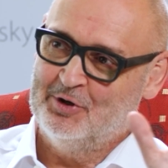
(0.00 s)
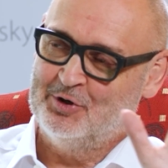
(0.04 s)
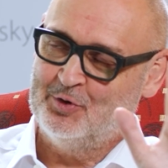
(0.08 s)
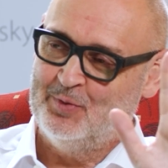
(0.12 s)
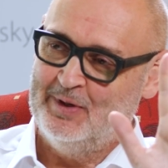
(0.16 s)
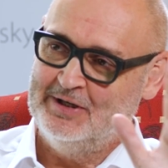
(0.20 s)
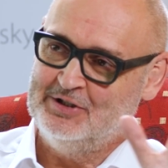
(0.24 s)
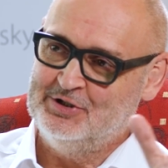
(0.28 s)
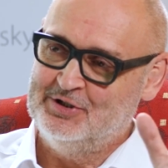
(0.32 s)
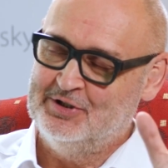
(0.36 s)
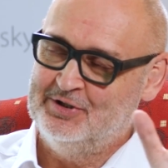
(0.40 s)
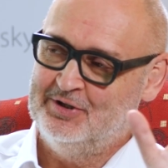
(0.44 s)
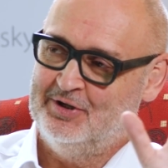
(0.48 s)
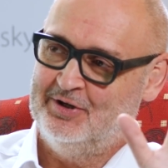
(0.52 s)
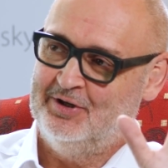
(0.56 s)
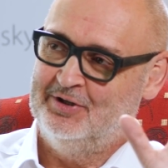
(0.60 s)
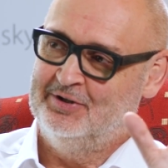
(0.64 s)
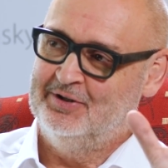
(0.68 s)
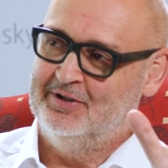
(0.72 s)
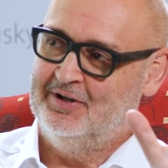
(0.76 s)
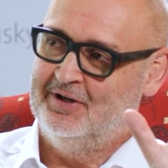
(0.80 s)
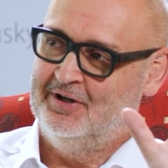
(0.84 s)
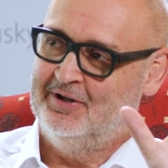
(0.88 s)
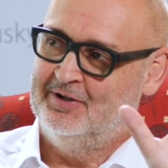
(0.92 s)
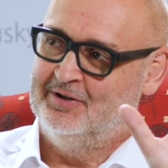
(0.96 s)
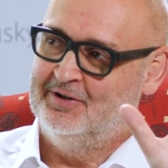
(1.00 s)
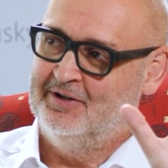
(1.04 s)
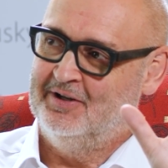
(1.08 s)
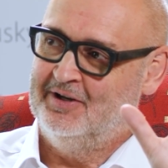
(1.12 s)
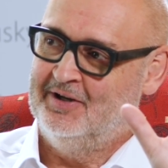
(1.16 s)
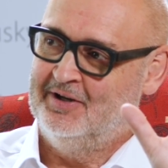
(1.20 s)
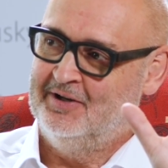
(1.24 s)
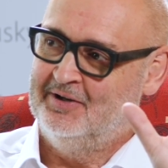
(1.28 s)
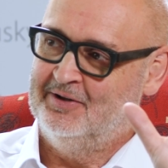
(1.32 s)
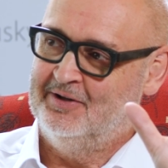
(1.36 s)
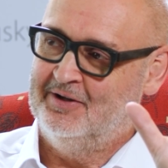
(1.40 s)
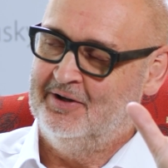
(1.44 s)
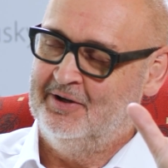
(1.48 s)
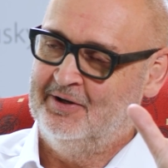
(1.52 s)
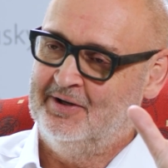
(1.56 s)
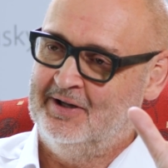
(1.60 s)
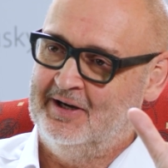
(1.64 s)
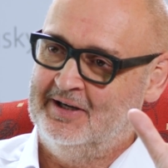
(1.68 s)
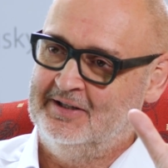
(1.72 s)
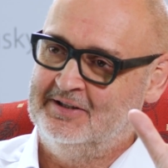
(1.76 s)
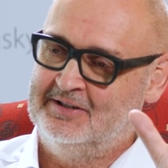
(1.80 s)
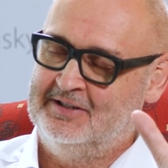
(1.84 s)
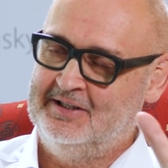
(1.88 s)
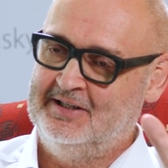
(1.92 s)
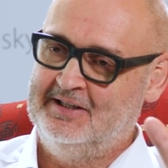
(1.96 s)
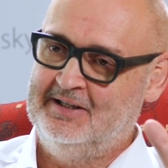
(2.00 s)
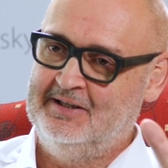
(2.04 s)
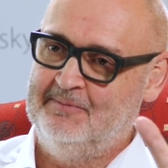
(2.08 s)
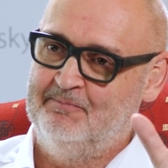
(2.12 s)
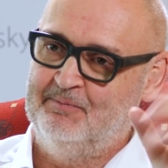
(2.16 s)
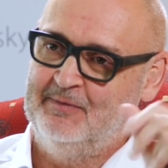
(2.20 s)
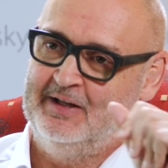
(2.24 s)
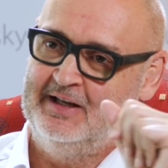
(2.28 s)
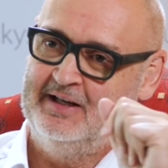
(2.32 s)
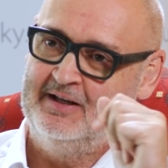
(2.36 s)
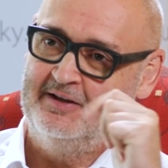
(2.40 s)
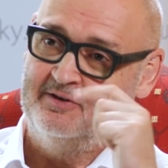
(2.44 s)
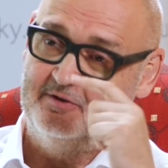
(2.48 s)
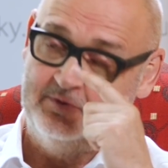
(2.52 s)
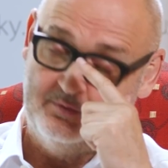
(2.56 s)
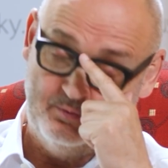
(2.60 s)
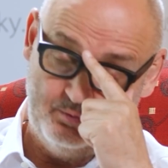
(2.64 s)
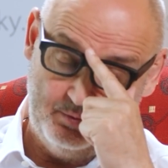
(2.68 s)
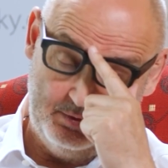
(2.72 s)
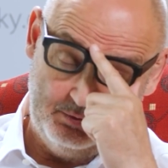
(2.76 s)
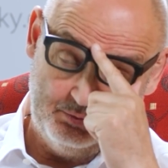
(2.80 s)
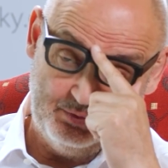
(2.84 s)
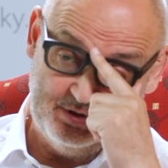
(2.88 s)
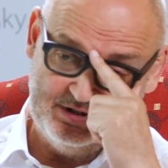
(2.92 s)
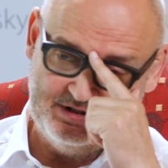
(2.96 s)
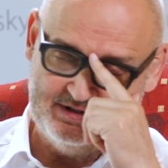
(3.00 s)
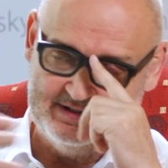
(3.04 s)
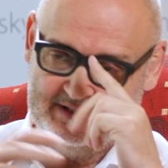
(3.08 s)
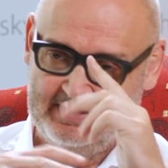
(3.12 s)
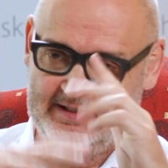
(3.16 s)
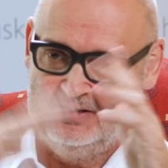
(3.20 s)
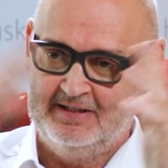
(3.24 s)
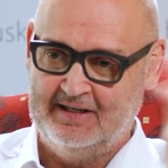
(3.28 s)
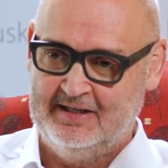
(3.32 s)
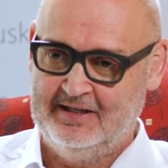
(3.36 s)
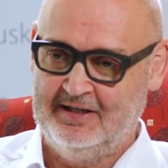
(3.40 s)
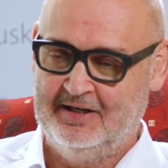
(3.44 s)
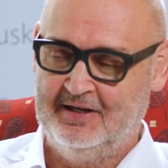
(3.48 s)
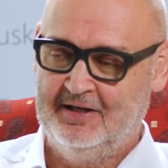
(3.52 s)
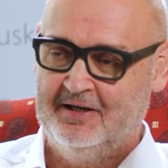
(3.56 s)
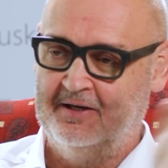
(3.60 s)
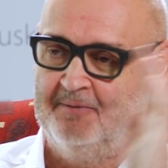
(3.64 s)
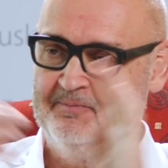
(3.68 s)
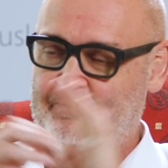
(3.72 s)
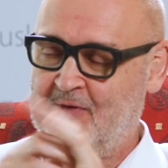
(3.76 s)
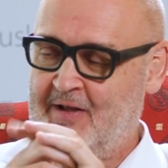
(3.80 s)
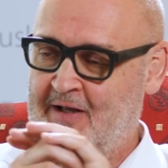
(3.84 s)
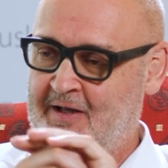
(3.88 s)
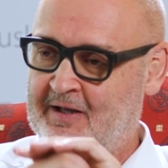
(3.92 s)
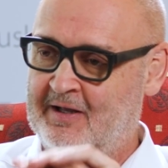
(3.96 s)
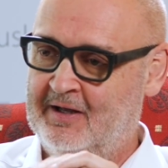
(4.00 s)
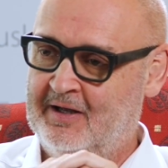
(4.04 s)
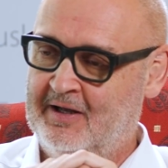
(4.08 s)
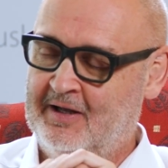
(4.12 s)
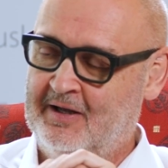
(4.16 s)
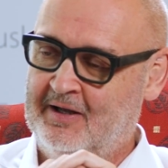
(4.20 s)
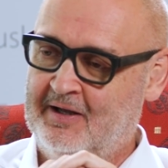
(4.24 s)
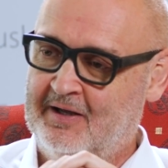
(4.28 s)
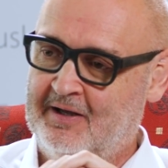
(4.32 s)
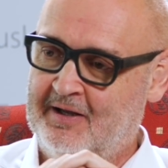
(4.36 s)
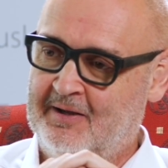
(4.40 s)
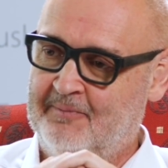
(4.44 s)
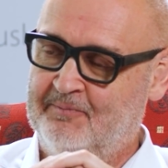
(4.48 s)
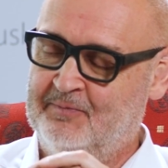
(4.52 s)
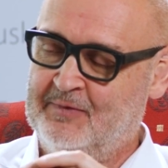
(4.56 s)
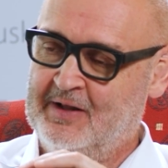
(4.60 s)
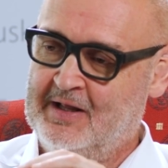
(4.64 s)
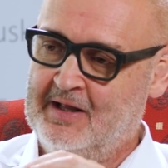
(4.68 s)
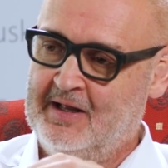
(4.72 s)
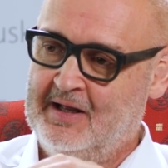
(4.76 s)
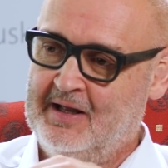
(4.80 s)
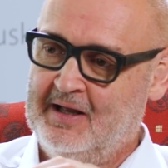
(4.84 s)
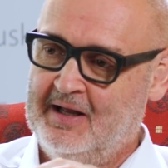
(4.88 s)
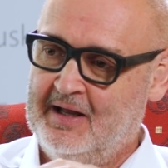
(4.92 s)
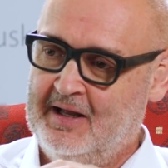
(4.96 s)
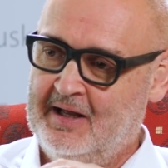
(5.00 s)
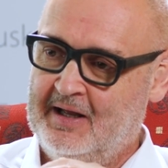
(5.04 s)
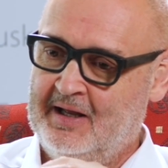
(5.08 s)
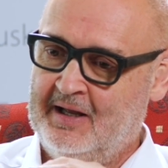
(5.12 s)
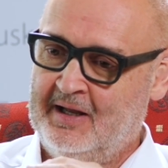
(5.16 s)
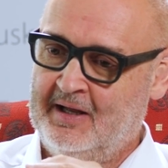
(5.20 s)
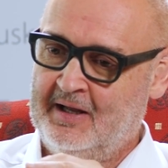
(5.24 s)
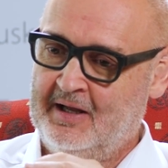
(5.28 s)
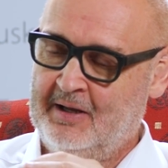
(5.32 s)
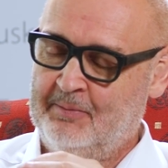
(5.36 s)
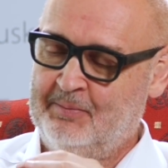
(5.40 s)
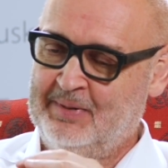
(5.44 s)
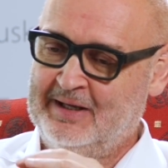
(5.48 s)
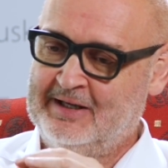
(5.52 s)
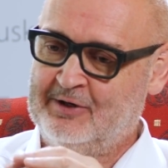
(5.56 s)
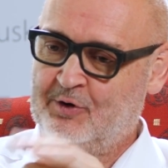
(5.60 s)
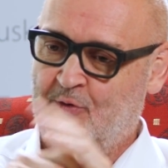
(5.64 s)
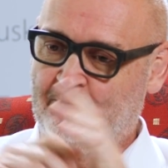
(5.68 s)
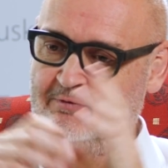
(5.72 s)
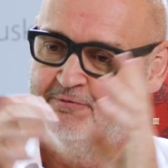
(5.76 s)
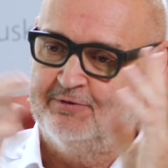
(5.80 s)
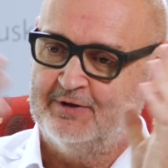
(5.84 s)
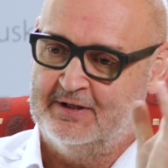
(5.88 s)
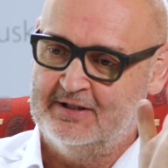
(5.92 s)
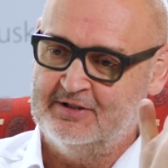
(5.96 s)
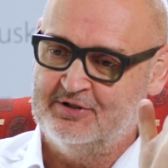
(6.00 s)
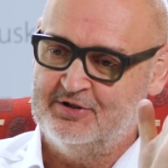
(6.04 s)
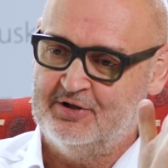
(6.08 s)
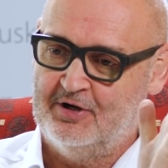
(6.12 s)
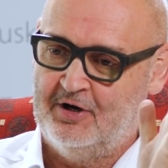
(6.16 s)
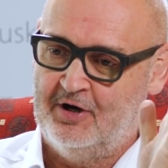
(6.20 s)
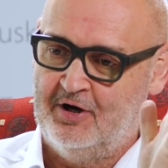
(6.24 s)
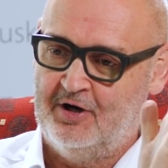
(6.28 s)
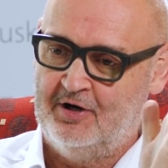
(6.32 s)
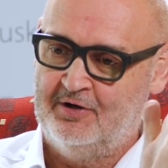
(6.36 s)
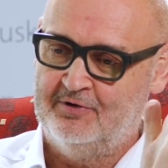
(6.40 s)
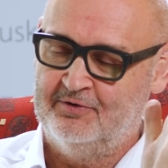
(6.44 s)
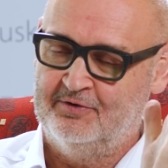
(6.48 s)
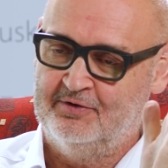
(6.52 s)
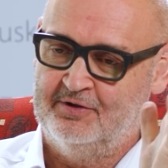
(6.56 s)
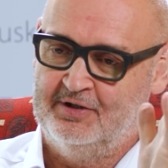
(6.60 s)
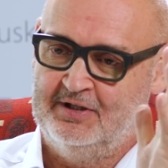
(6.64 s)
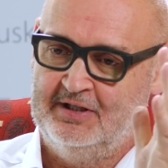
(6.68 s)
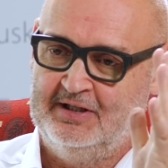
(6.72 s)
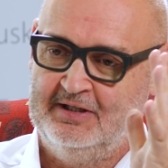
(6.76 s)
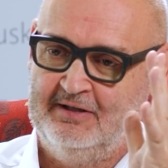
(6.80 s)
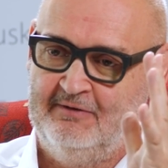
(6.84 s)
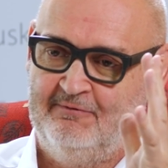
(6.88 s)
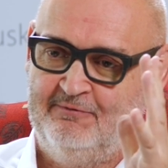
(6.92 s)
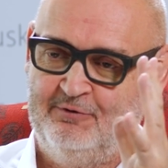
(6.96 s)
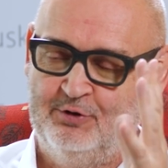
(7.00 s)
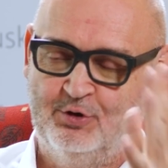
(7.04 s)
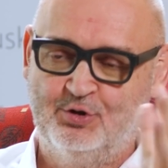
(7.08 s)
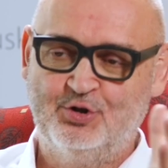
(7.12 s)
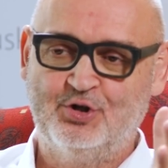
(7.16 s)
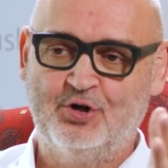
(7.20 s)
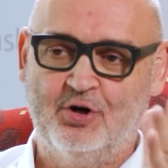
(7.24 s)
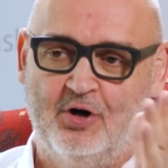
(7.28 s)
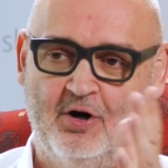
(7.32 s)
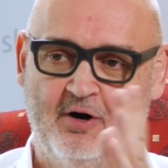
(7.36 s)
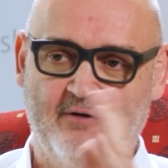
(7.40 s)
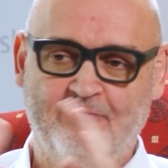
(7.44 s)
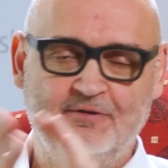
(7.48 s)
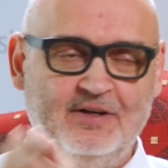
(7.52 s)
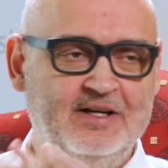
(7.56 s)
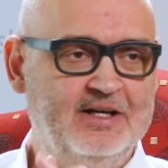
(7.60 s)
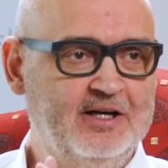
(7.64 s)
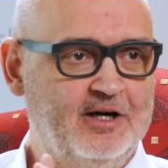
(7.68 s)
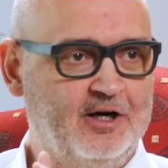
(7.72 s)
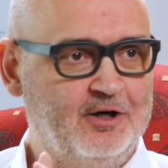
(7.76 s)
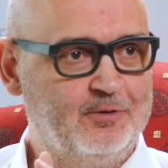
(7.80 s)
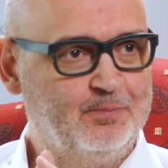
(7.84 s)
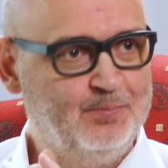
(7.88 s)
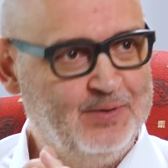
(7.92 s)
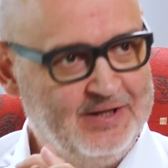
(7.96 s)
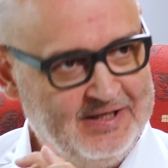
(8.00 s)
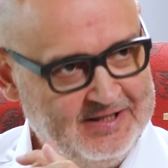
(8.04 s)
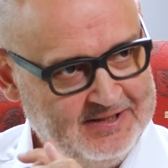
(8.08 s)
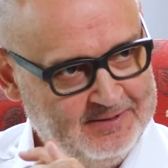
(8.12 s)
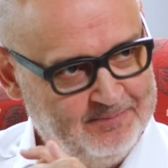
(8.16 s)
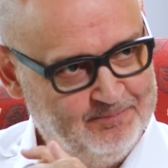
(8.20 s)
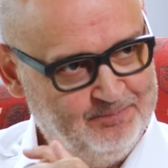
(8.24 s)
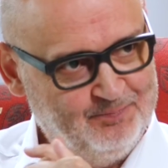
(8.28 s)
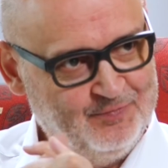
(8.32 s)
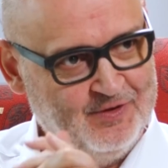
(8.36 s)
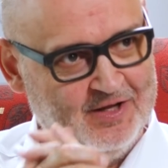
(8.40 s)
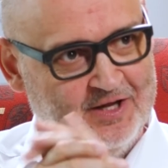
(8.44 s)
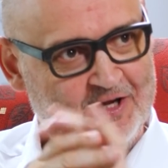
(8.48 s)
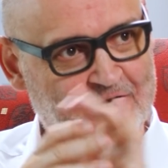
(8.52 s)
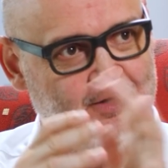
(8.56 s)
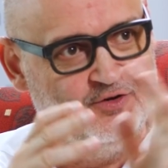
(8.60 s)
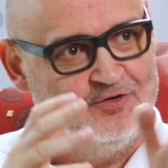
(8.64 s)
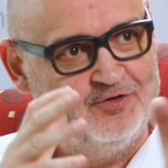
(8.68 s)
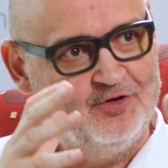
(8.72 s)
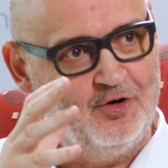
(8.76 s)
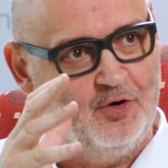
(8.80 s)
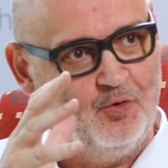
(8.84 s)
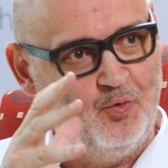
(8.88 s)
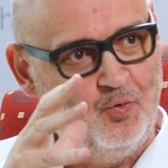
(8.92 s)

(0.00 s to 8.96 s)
question on IT is, we recently did a big conference on the future of ERP. So